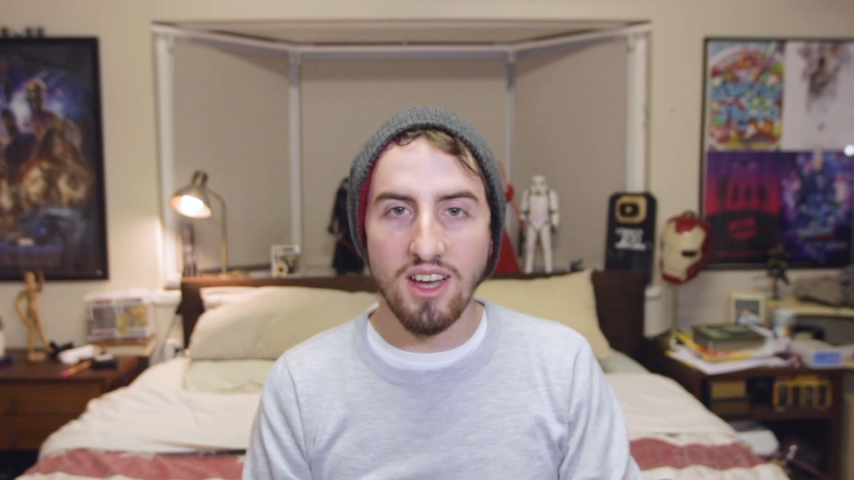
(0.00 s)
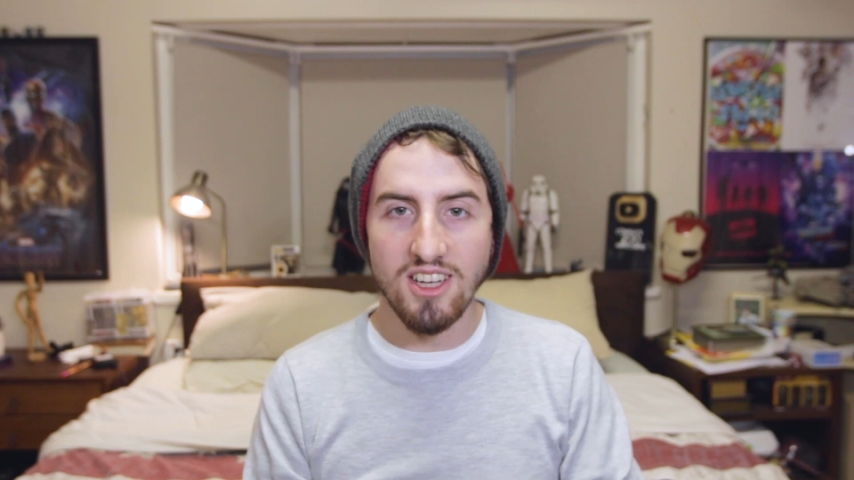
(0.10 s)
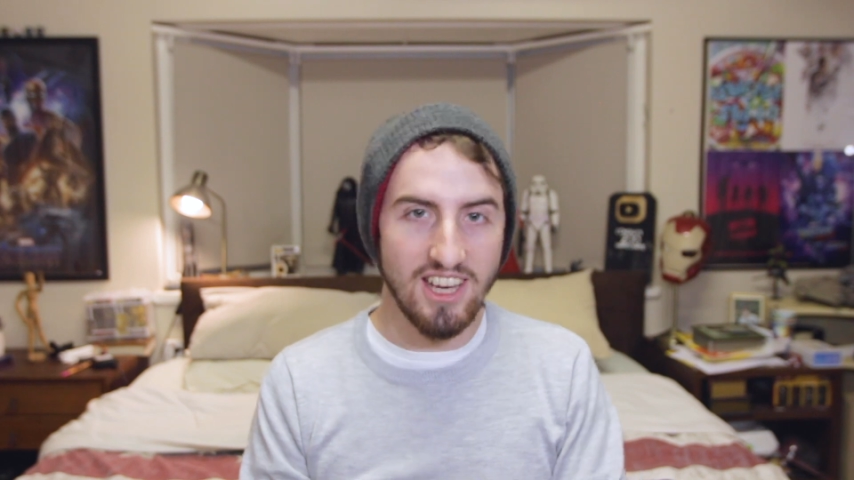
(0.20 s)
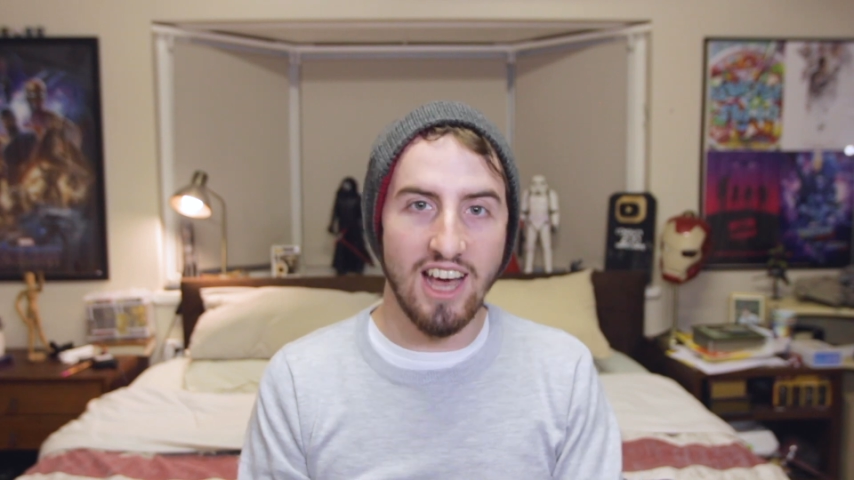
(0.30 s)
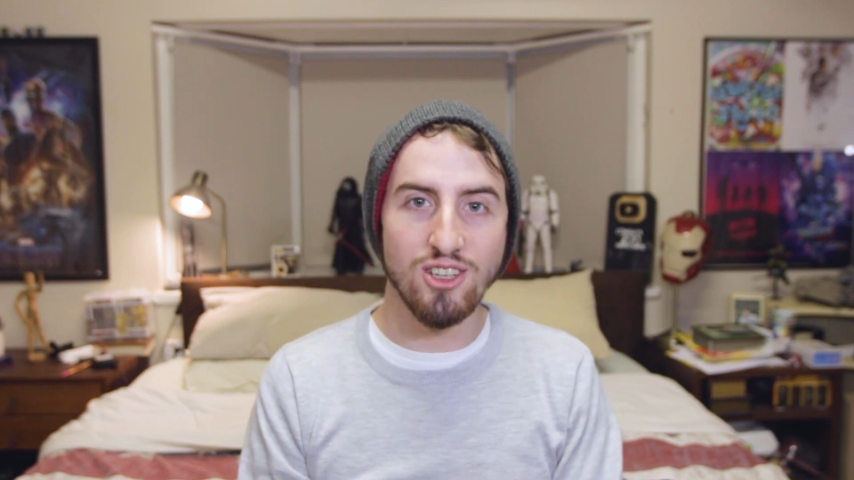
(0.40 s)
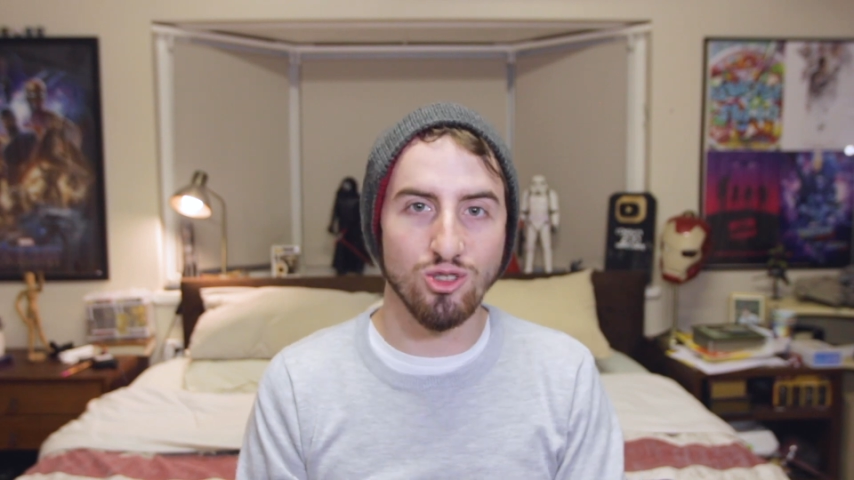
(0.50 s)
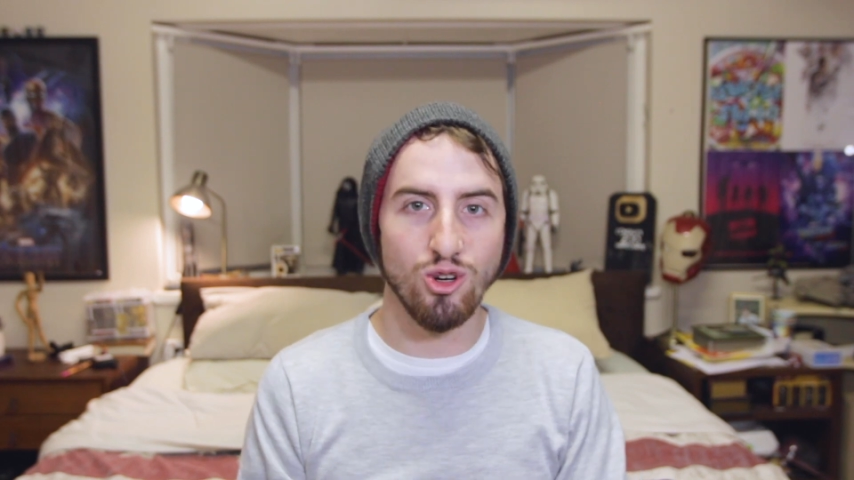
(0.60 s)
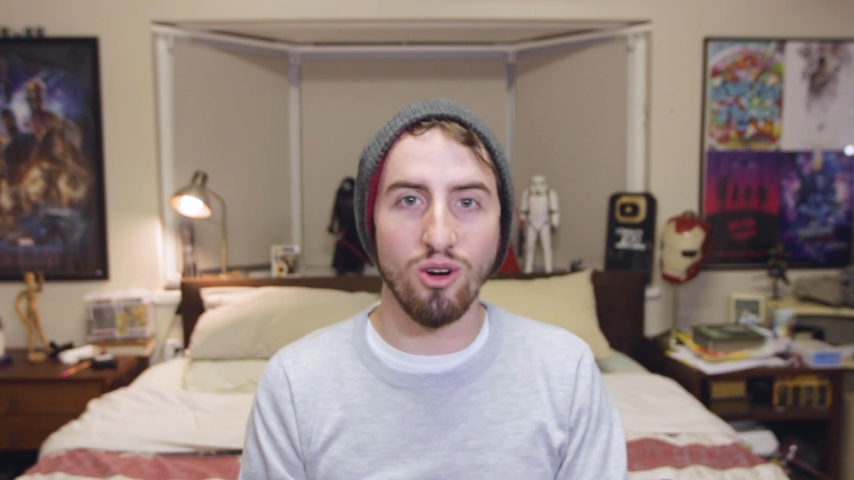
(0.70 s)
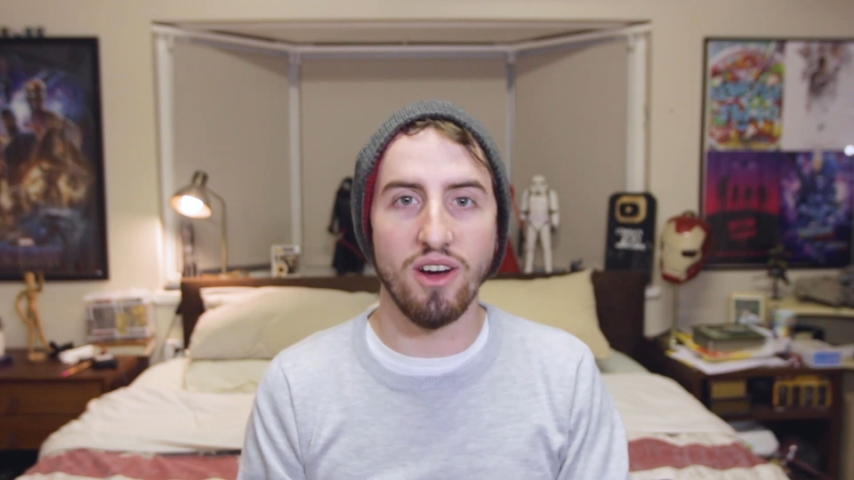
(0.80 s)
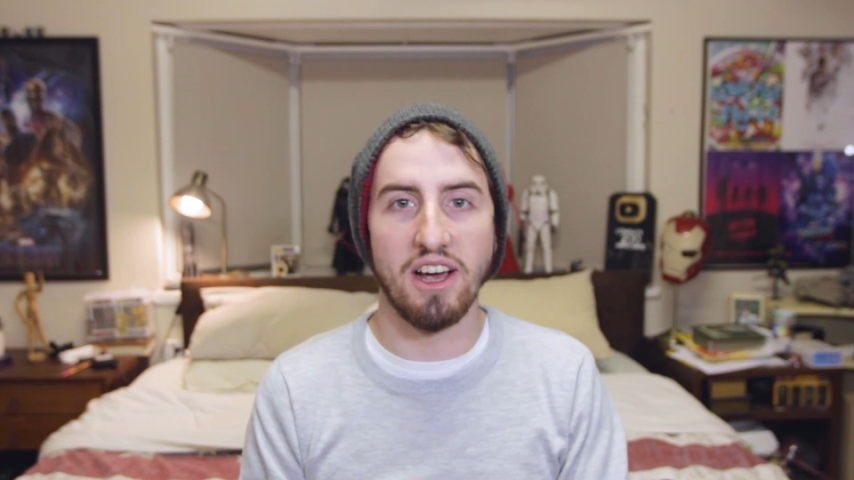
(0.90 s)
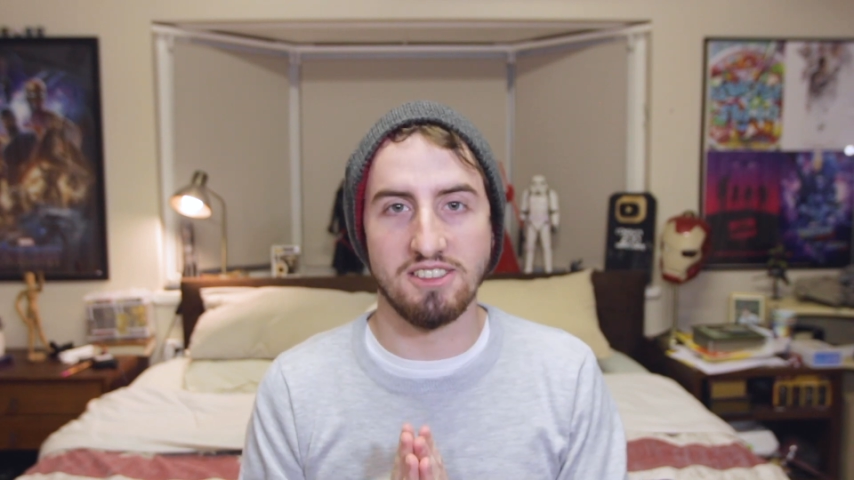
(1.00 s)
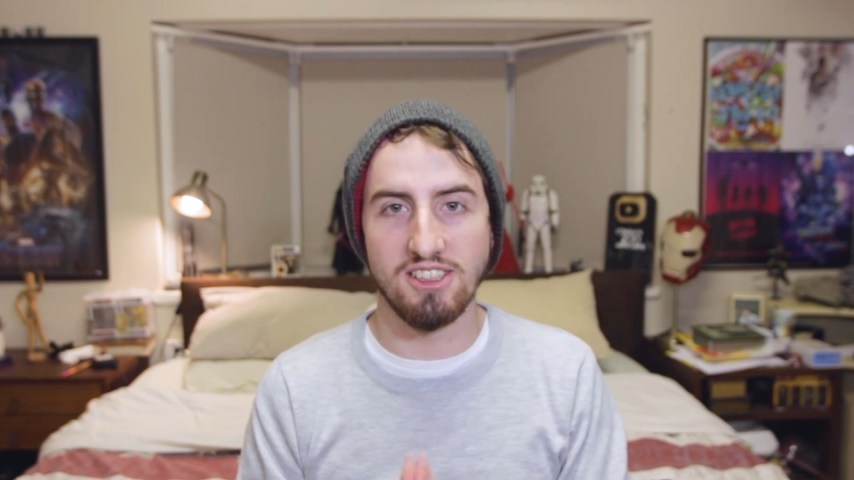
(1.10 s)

It's as strong as